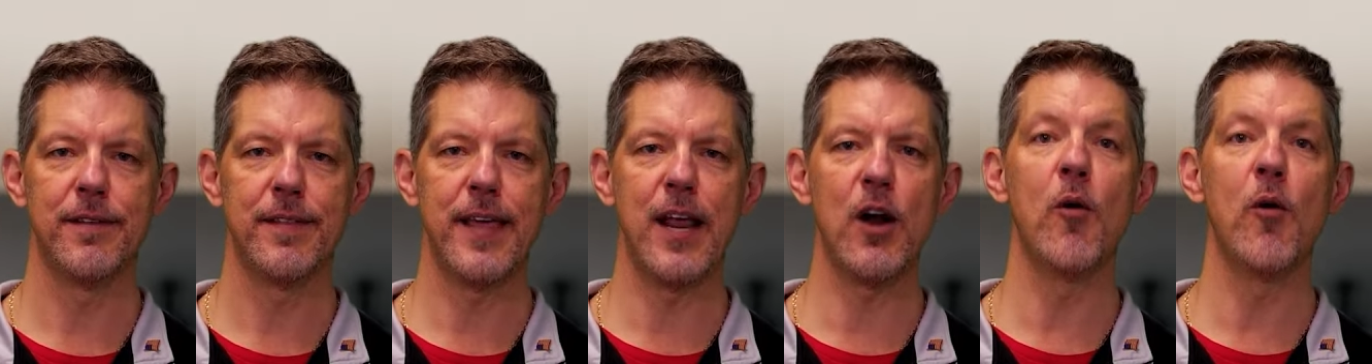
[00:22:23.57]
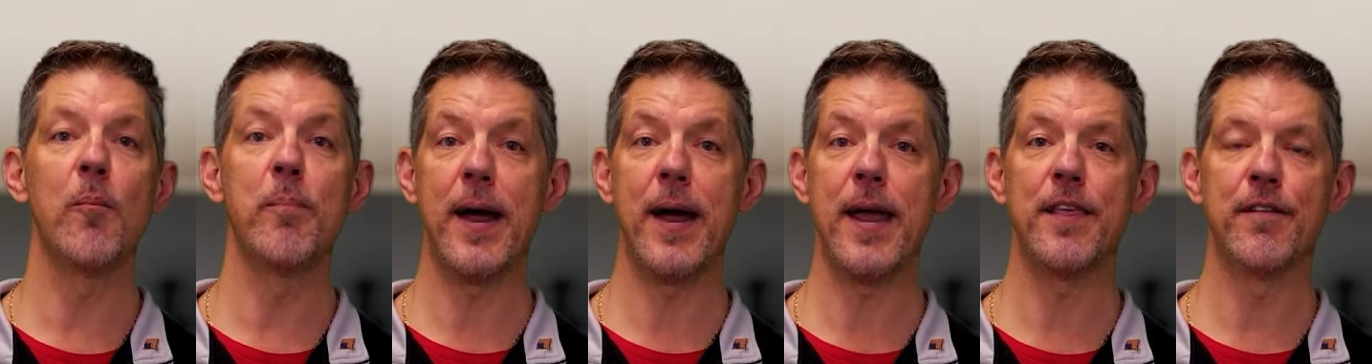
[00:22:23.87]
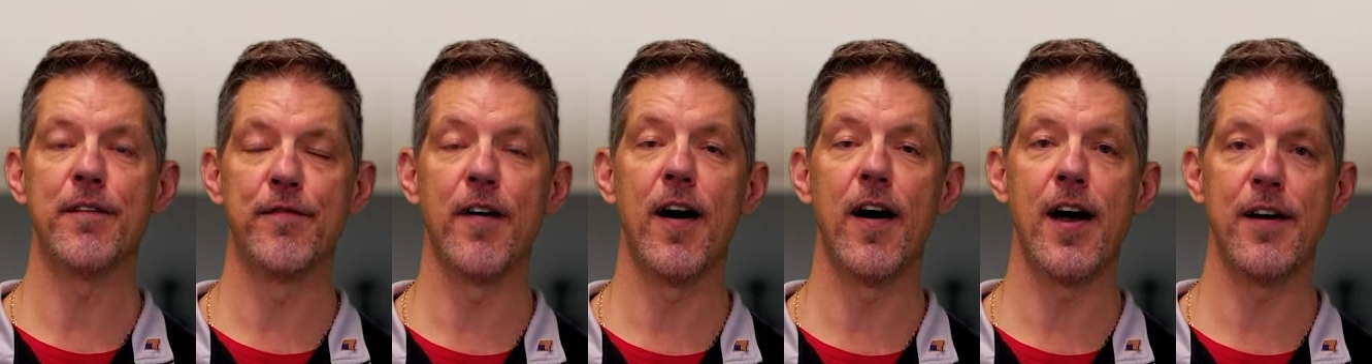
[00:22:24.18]
They don't pay
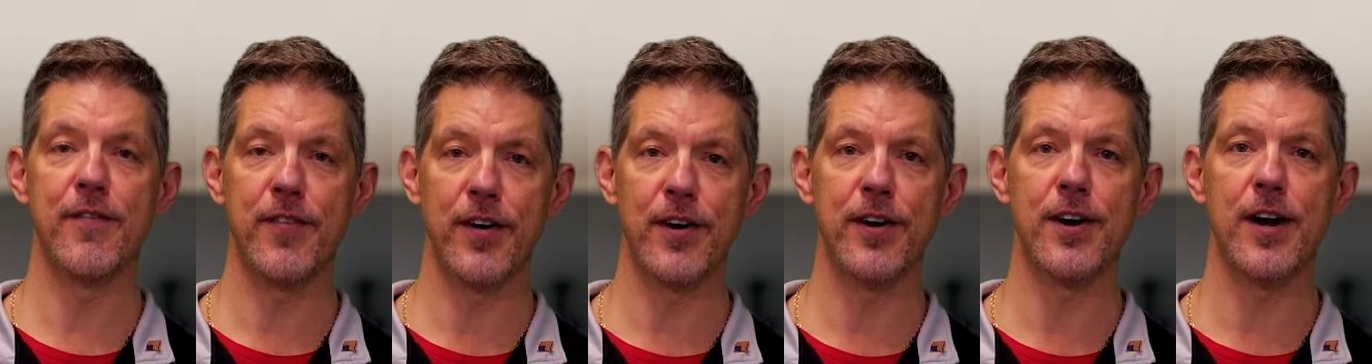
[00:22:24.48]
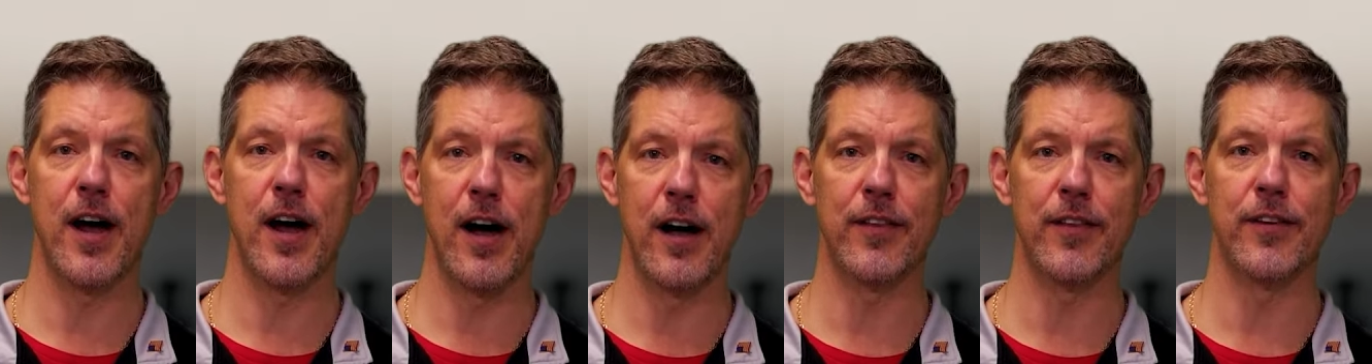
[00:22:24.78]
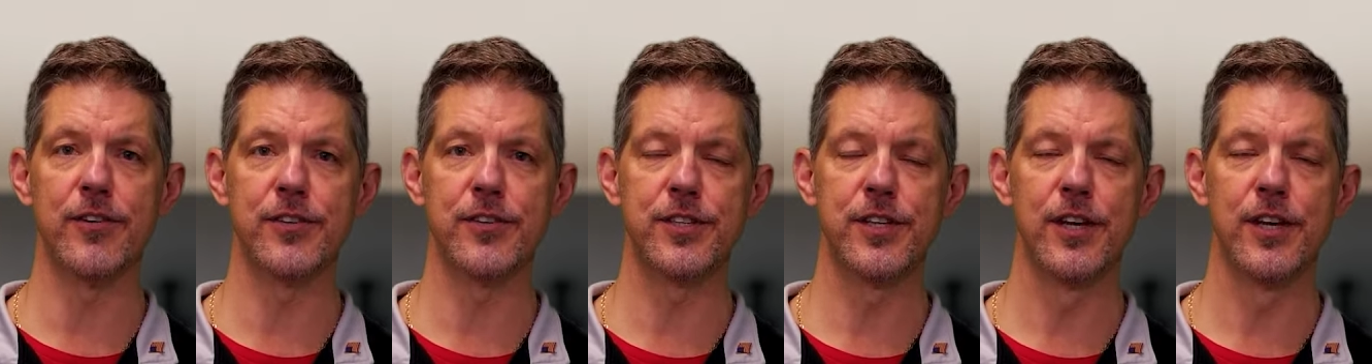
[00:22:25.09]
the
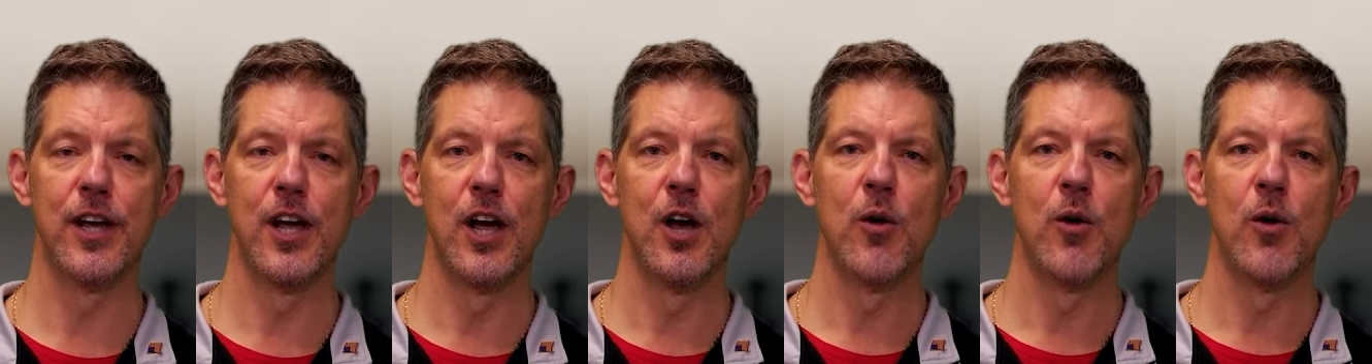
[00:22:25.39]
$500.